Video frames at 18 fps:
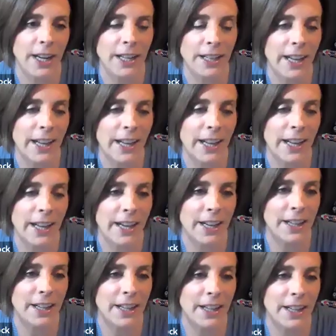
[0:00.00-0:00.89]
any
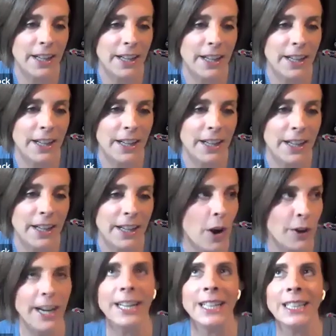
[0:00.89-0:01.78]

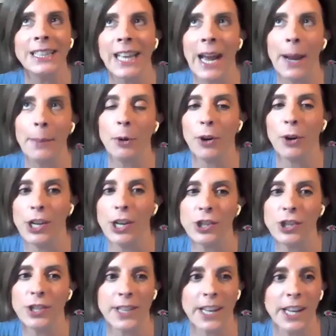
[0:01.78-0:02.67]
are there any
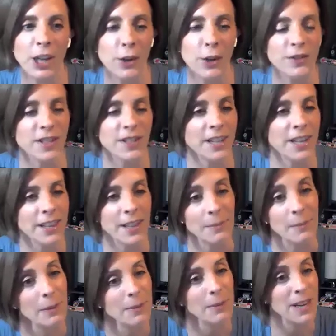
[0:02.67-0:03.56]
collaborations that you've
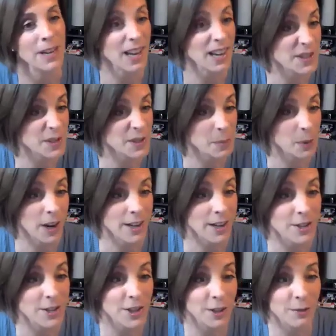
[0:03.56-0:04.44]
seen that maybe kind of
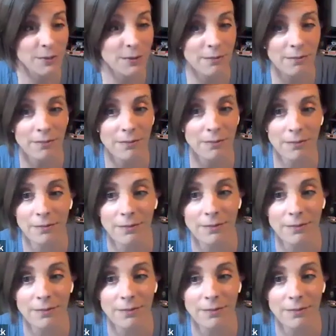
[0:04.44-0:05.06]
surprised you?